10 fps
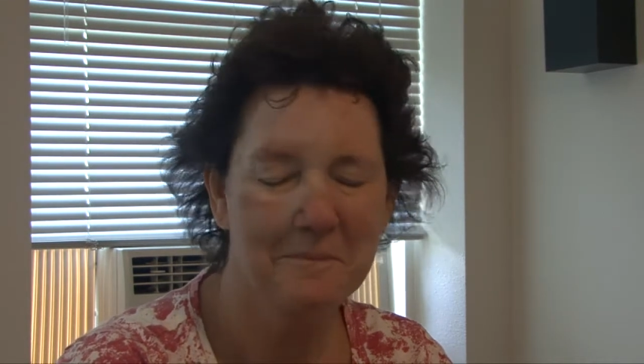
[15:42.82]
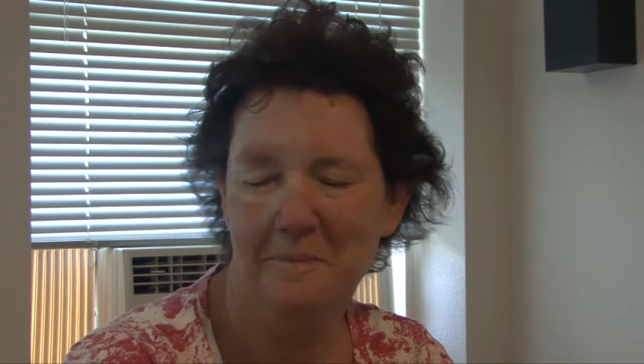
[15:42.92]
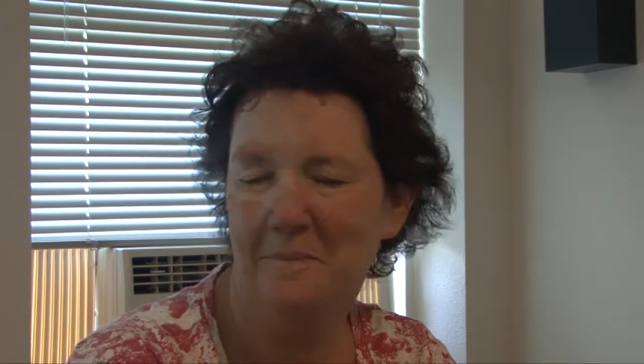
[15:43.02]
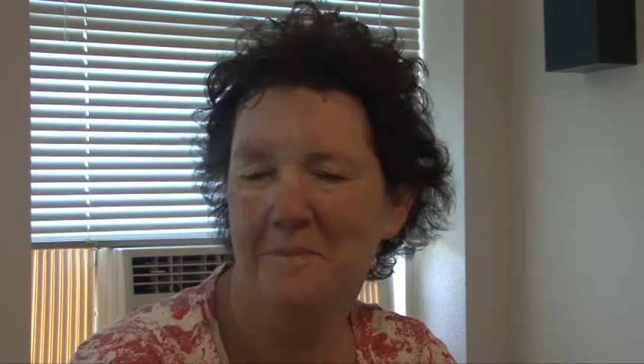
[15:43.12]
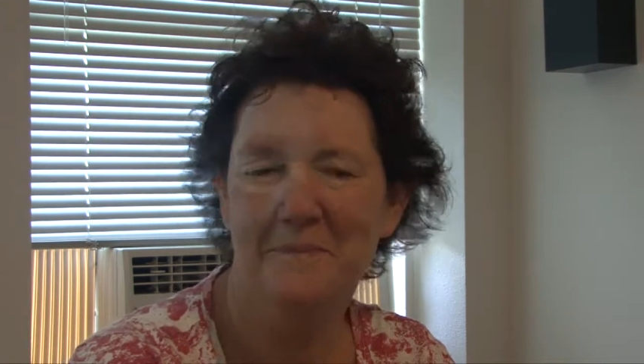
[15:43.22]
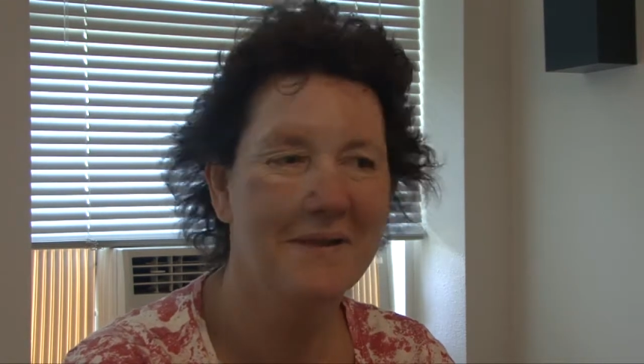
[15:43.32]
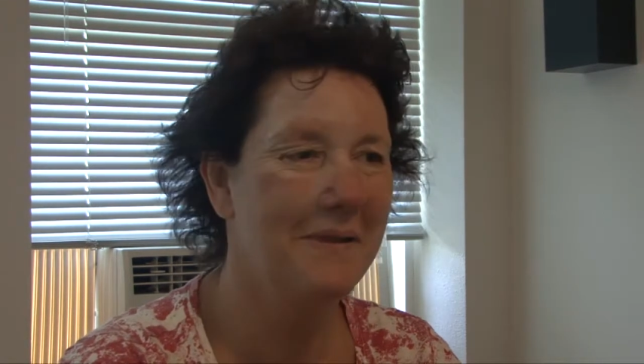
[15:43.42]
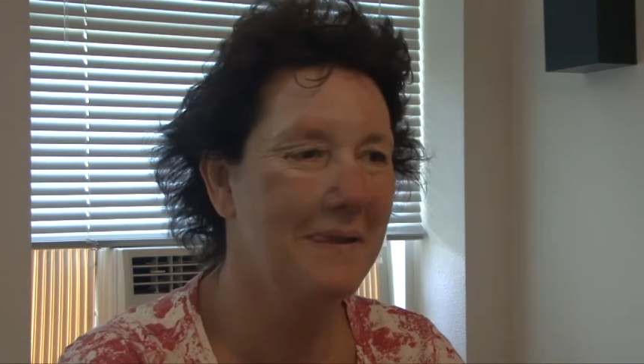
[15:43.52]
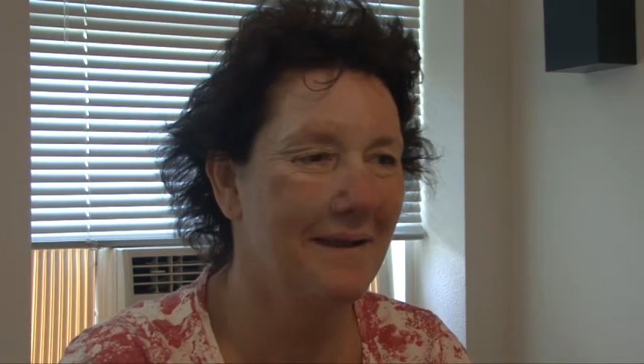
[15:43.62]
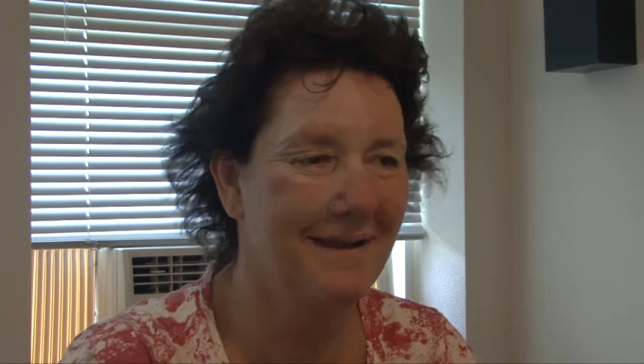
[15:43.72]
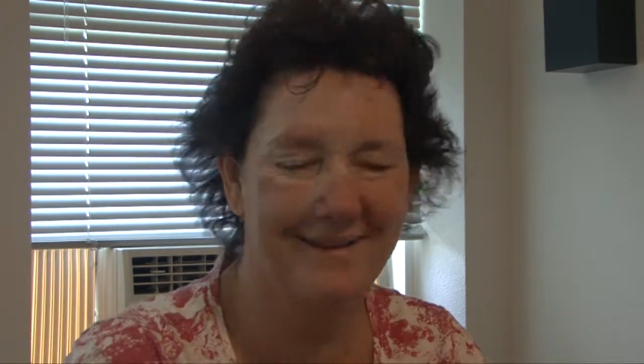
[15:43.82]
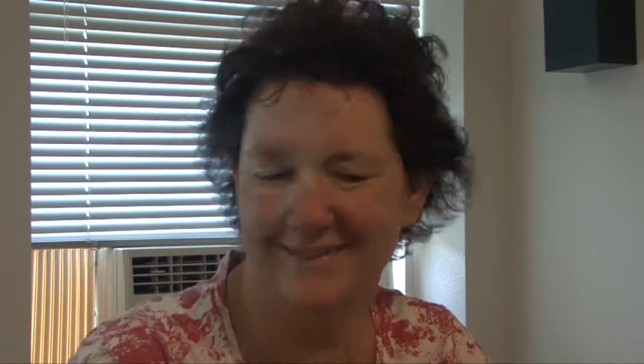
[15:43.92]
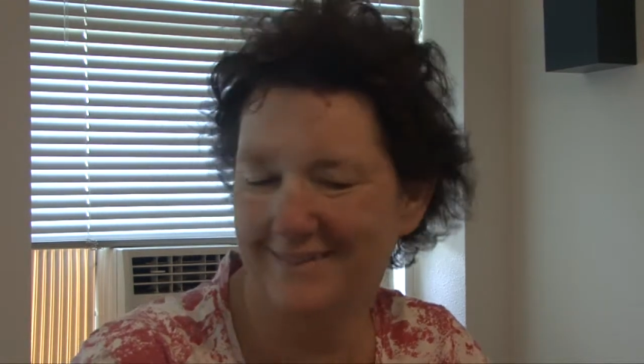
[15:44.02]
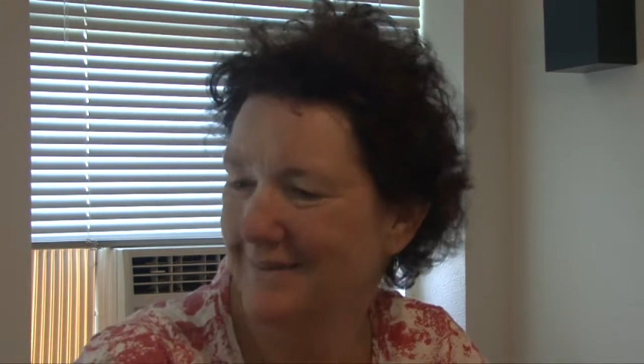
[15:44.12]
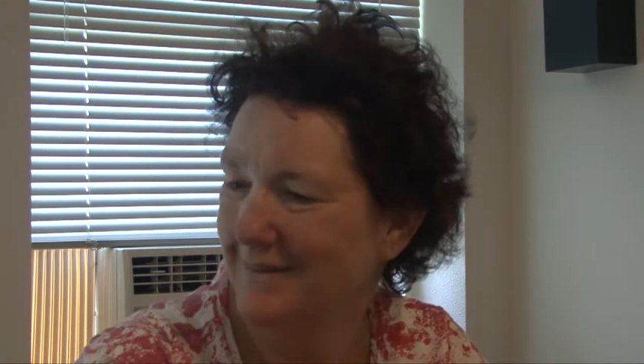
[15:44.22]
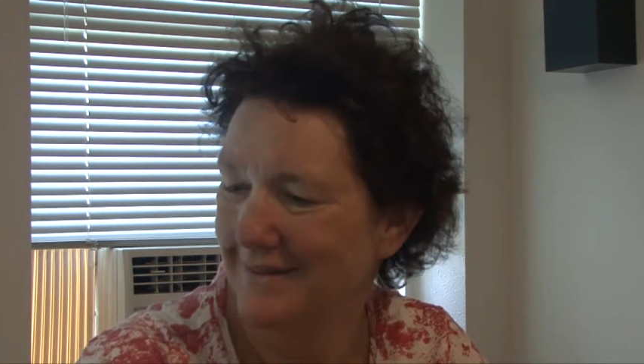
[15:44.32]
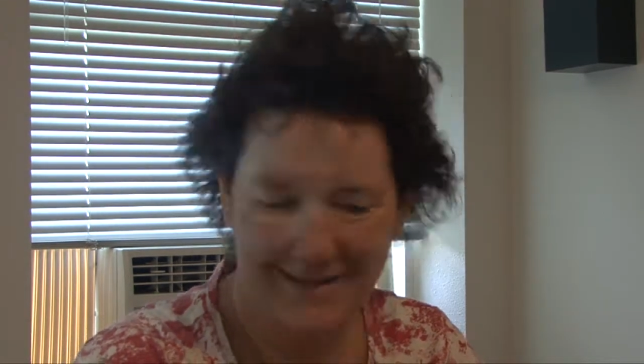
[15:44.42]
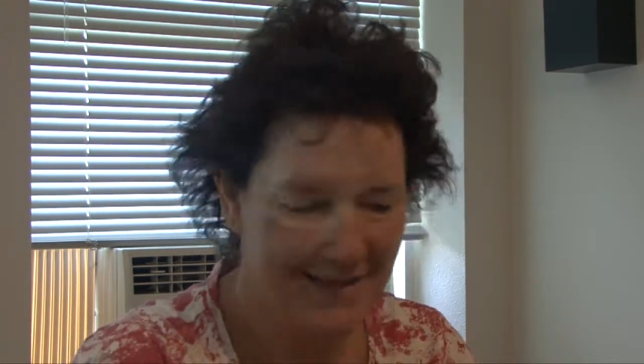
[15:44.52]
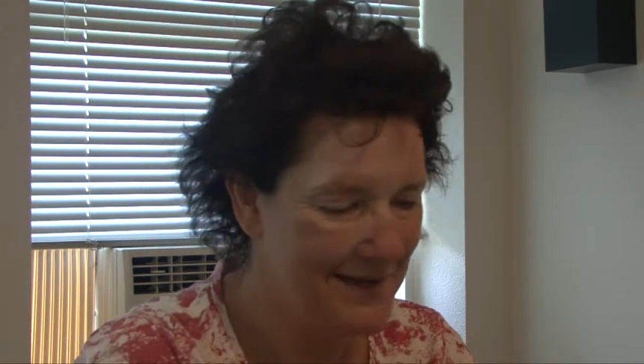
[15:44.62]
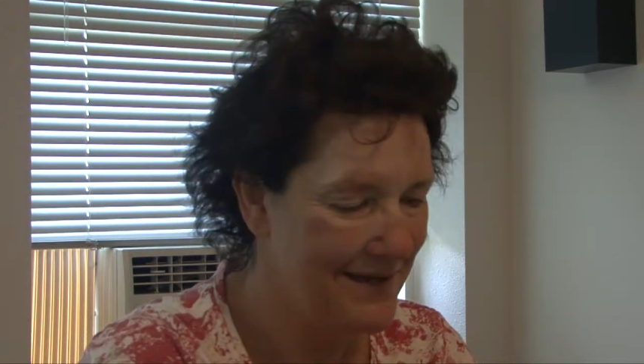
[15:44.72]
and that's
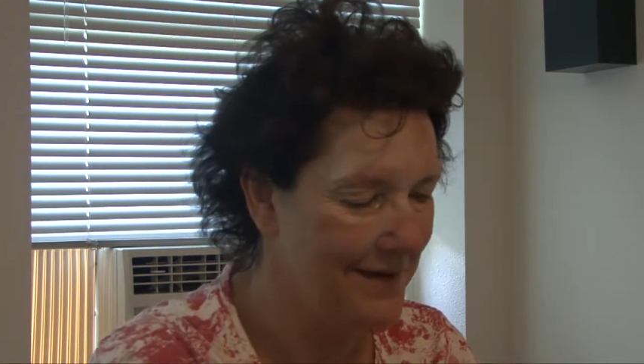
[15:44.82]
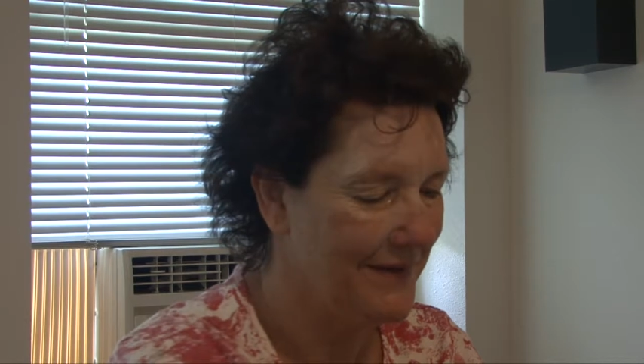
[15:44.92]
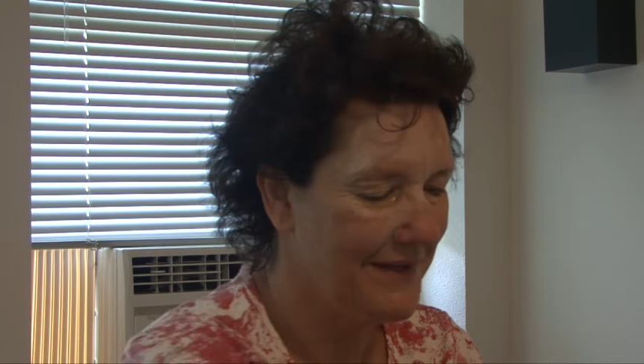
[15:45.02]
how we're going to get